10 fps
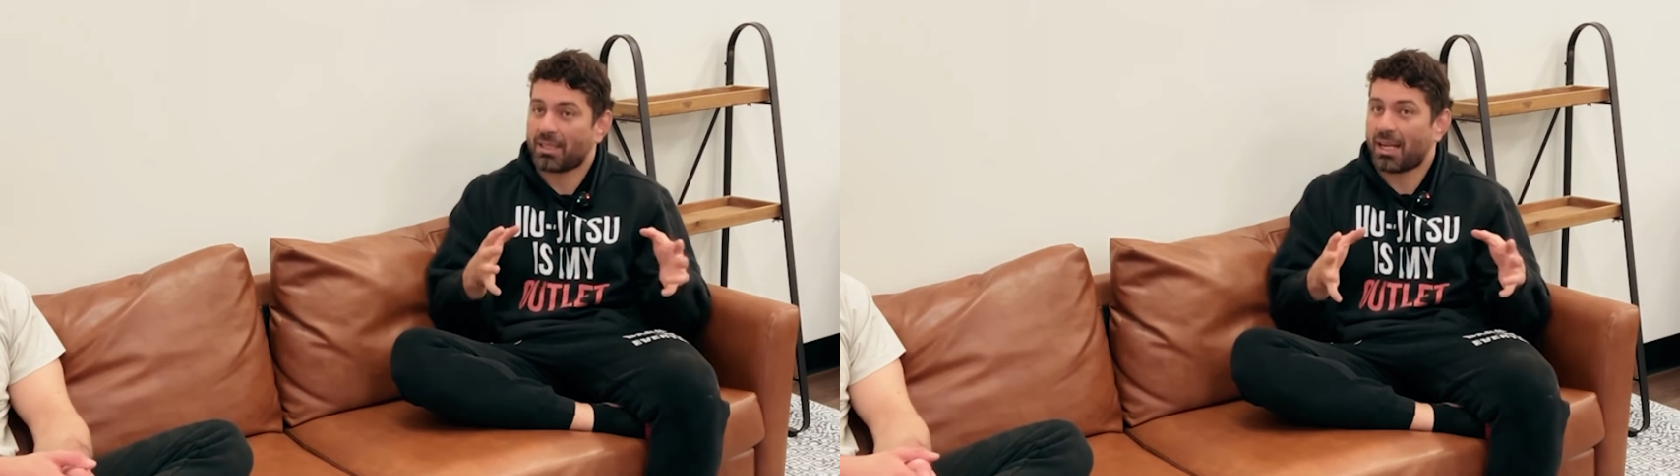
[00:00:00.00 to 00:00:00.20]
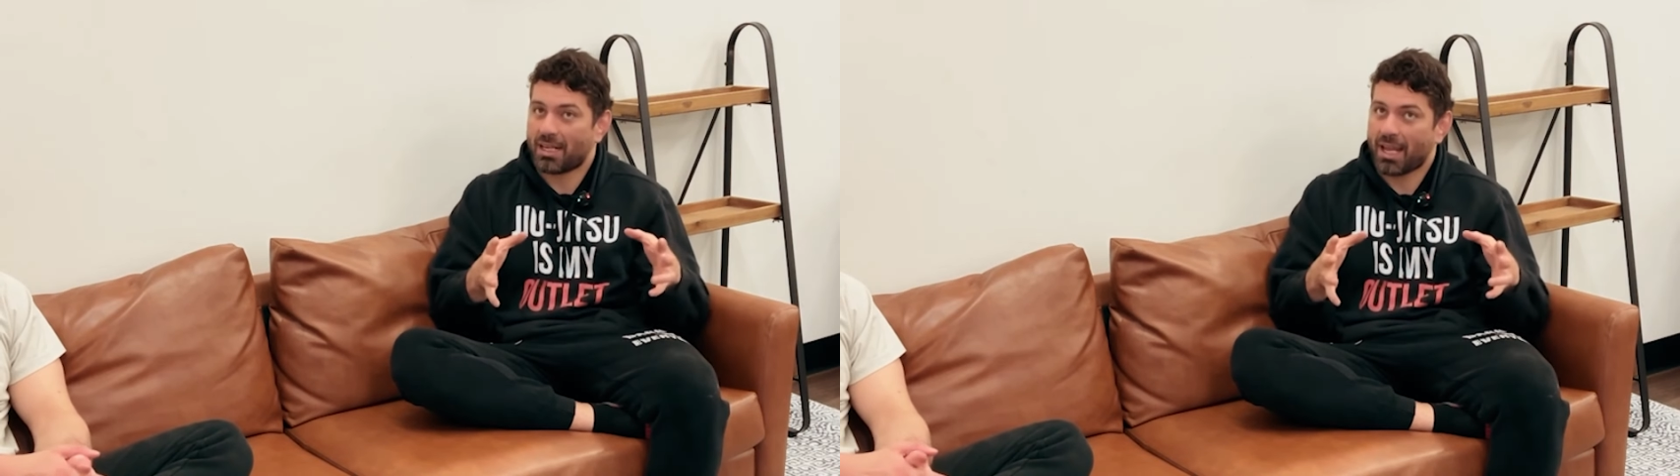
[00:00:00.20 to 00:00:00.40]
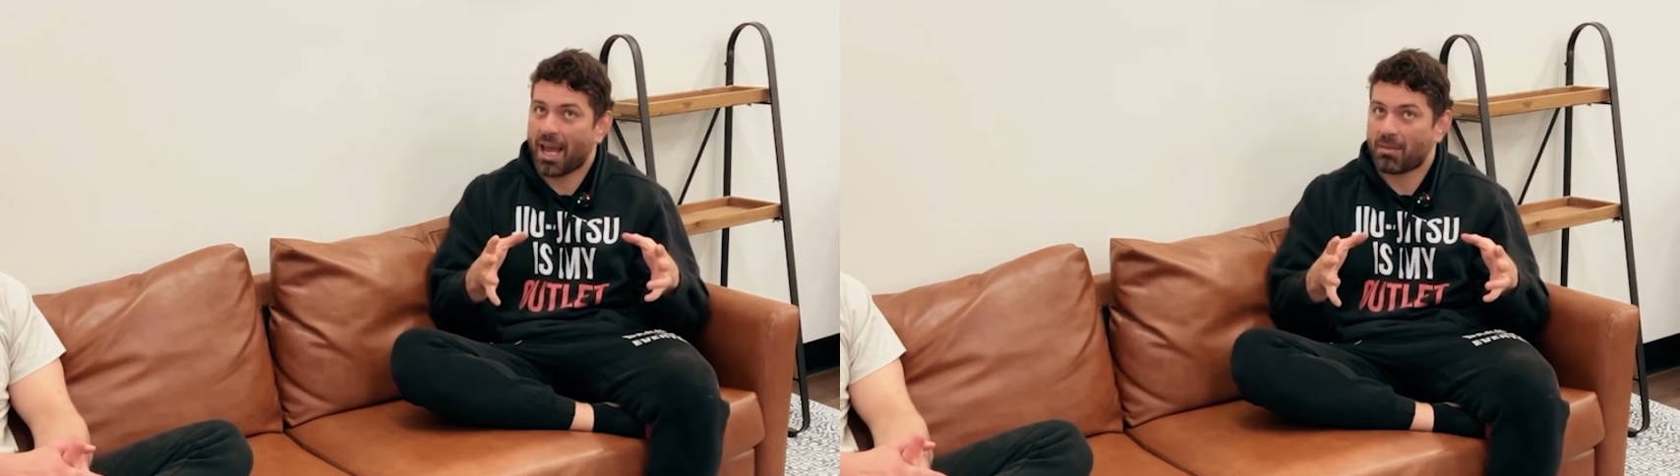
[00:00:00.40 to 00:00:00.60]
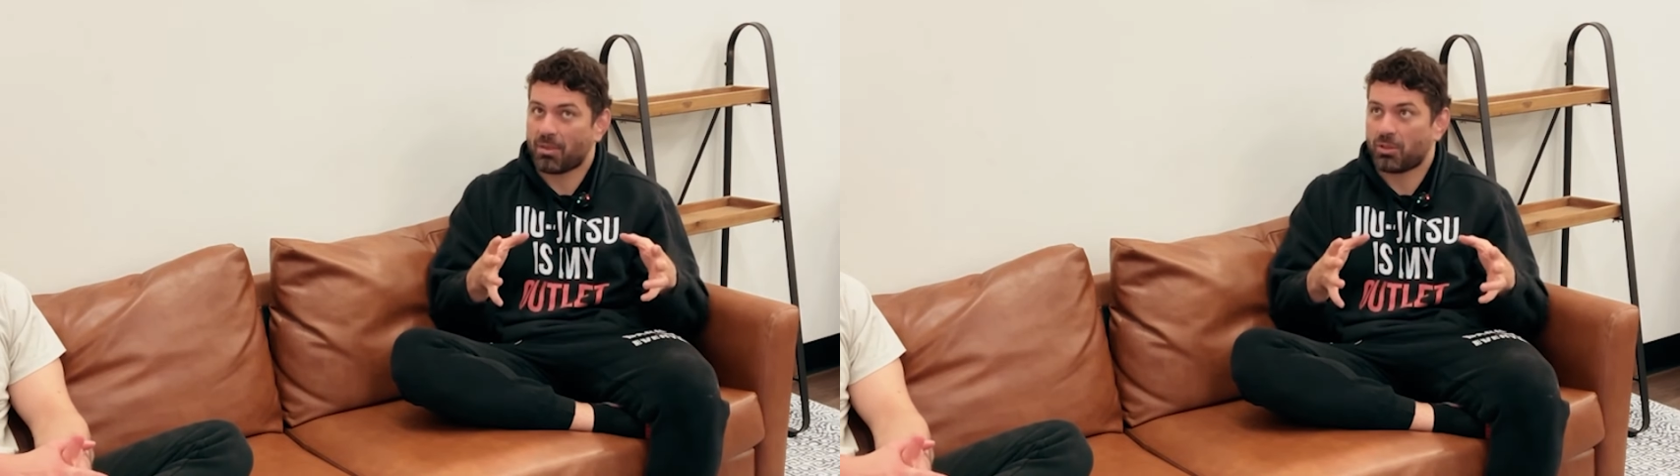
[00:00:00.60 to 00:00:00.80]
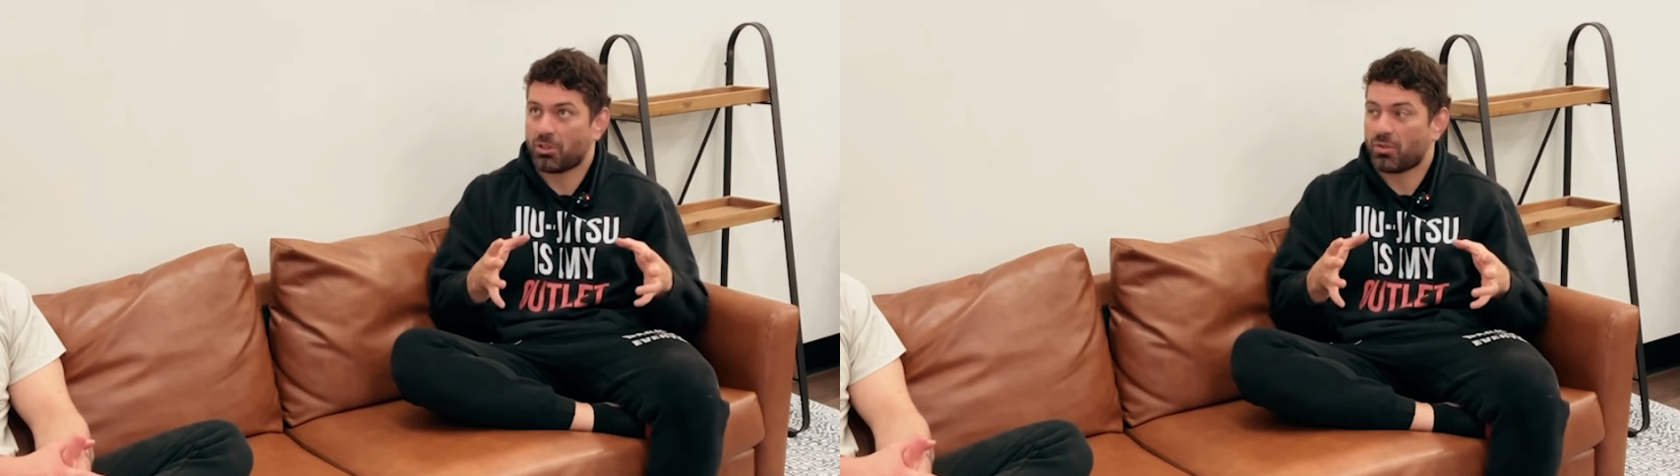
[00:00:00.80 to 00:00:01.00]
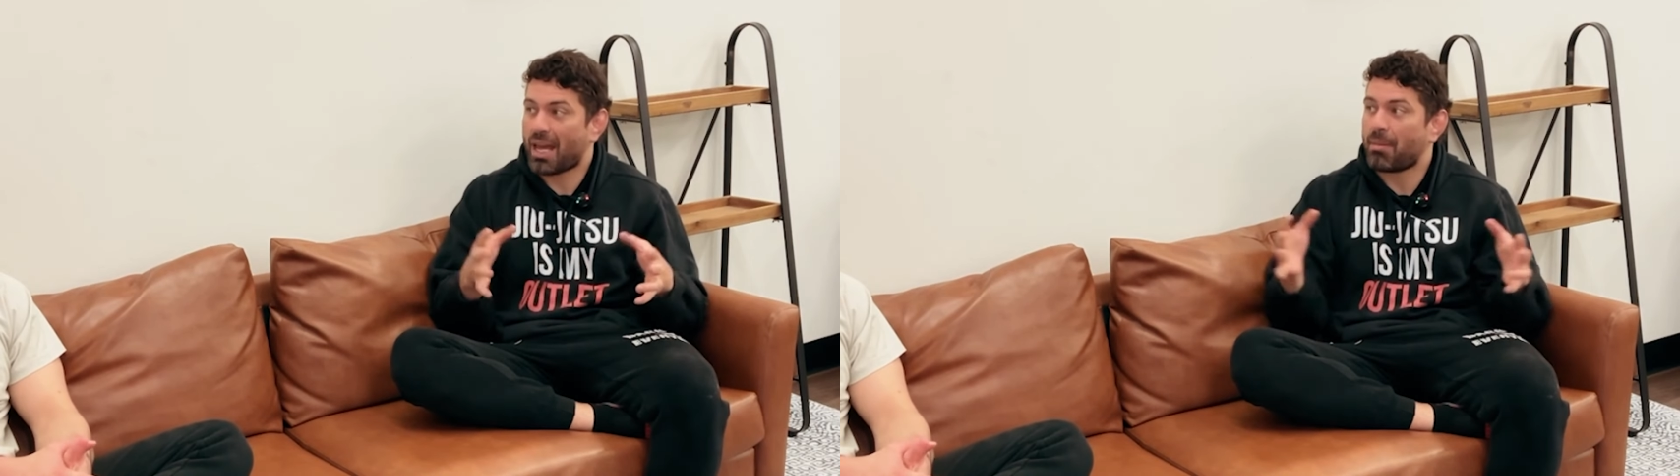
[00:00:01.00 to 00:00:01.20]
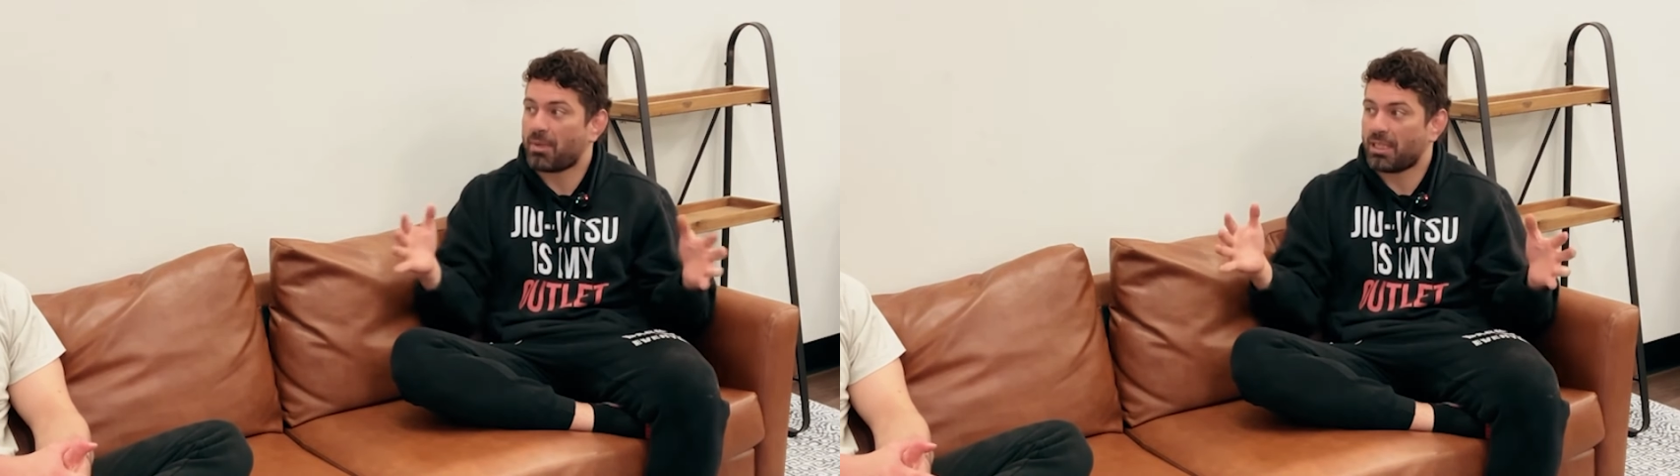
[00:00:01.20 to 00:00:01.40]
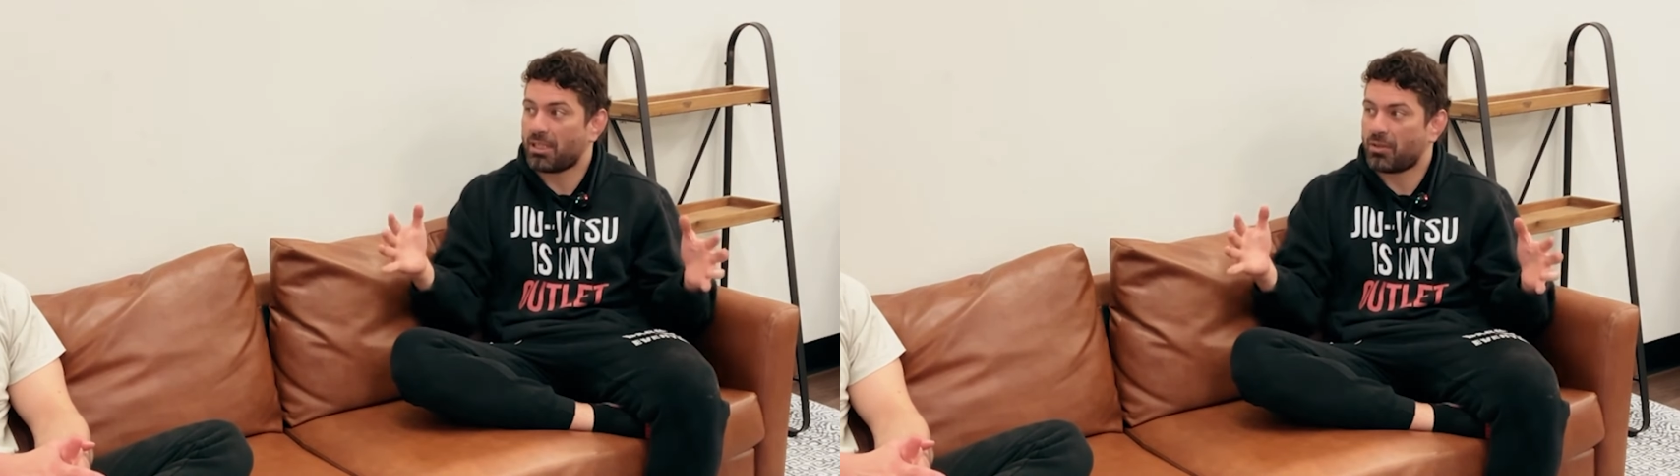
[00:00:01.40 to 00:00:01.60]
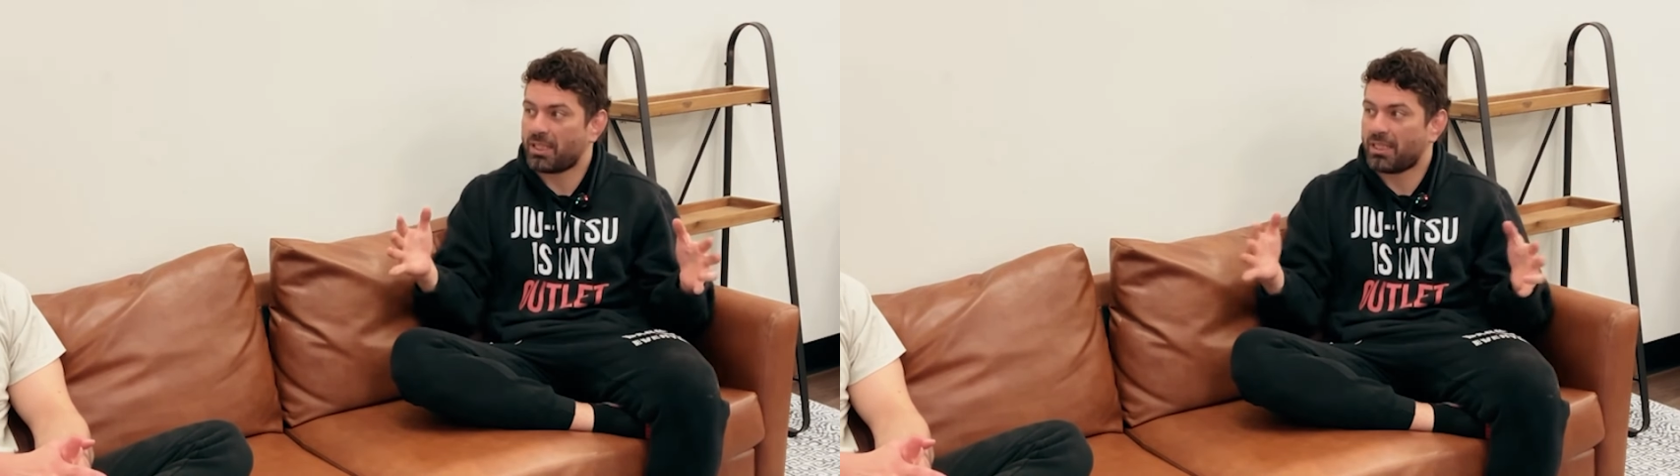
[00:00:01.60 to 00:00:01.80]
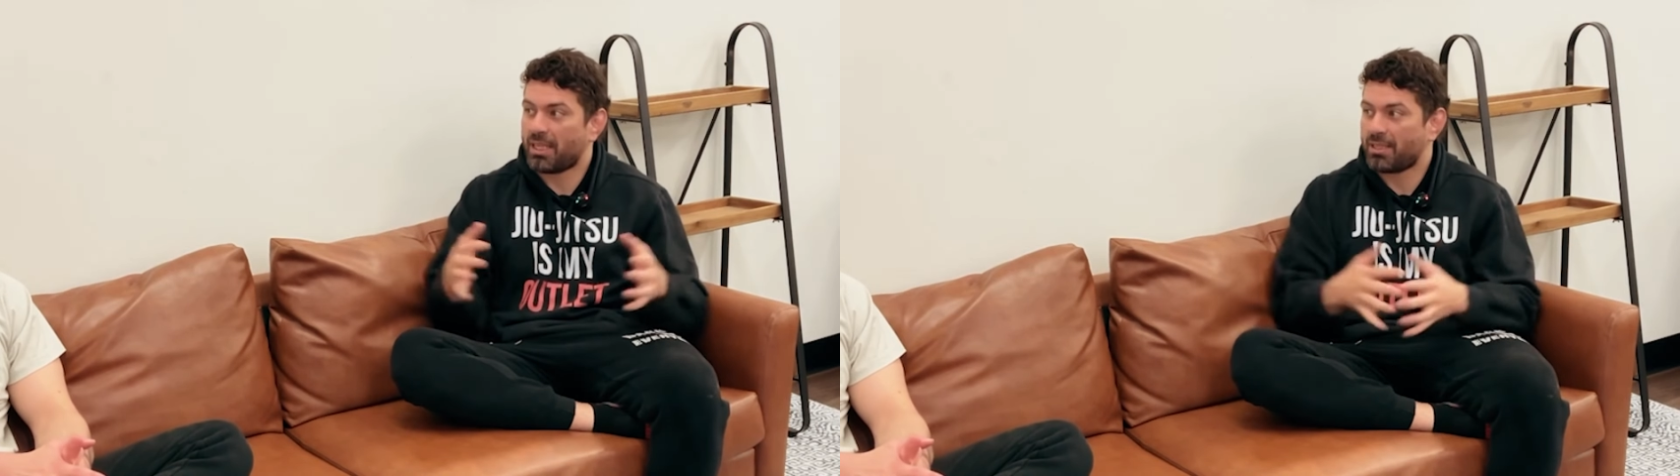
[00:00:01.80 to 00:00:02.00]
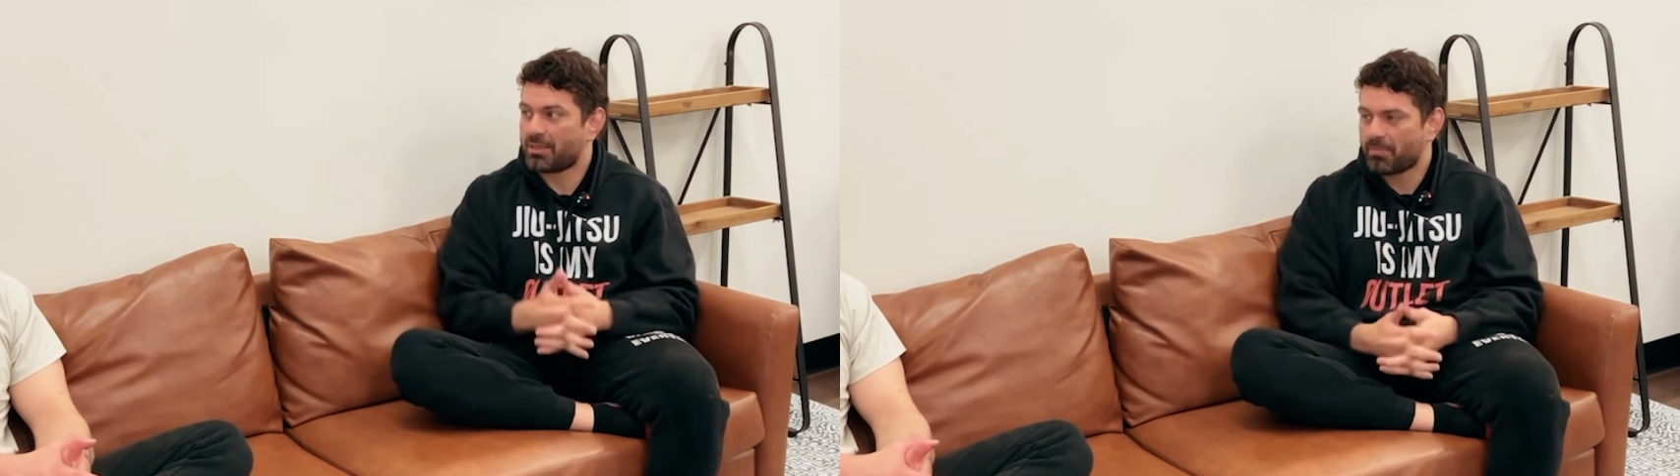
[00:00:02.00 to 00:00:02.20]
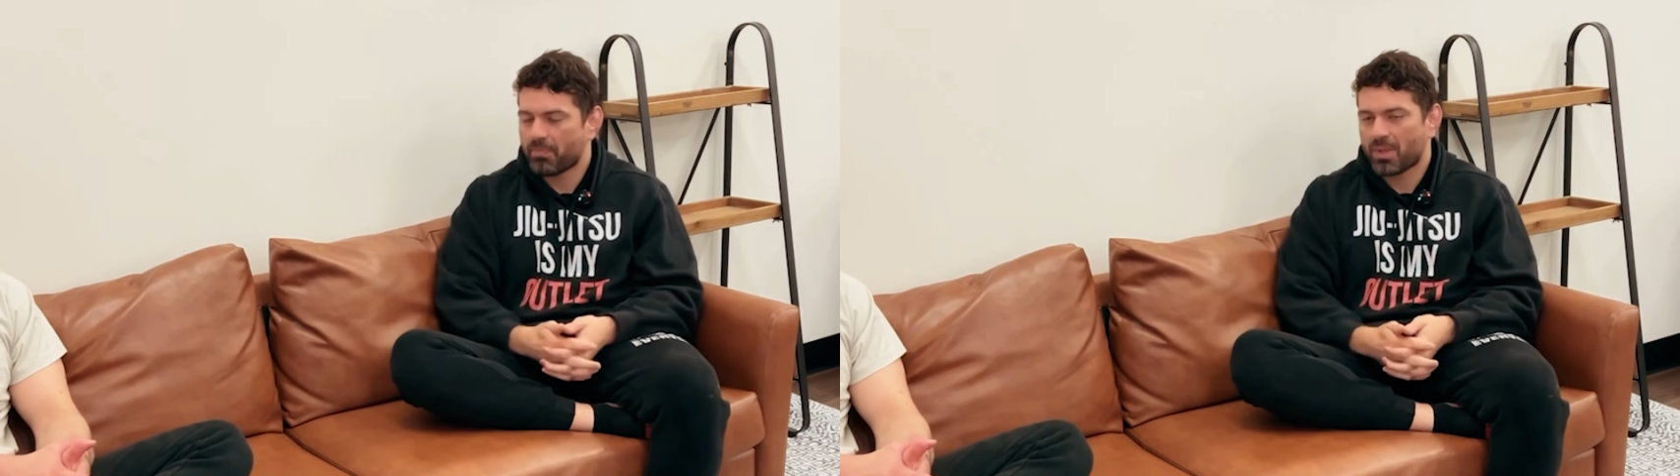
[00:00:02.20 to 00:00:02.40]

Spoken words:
an academy would do that many no-gi days.